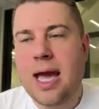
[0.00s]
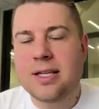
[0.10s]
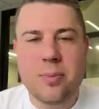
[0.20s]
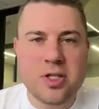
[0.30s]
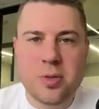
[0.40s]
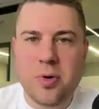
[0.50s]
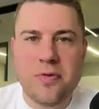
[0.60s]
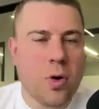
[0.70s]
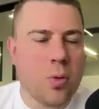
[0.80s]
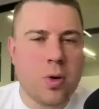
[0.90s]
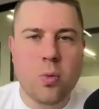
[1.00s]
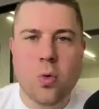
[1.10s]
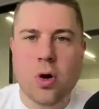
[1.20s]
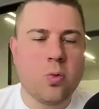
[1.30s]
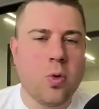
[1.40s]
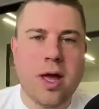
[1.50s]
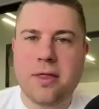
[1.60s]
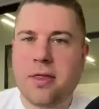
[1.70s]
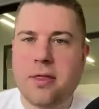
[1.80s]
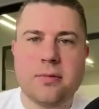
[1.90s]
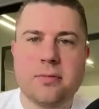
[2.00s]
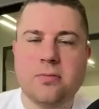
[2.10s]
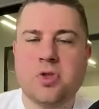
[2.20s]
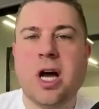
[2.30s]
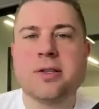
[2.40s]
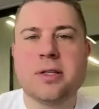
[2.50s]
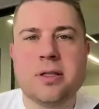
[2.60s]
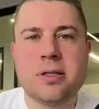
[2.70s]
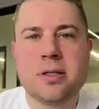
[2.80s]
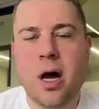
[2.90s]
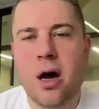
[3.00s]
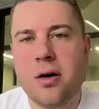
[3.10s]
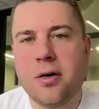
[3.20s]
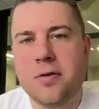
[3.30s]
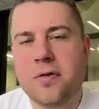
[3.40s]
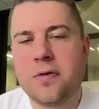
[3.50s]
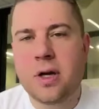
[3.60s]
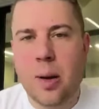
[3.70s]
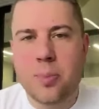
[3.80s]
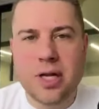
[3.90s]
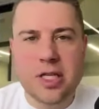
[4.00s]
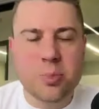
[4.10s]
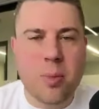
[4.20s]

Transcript: as I mentioned before, we work with dozens of companies,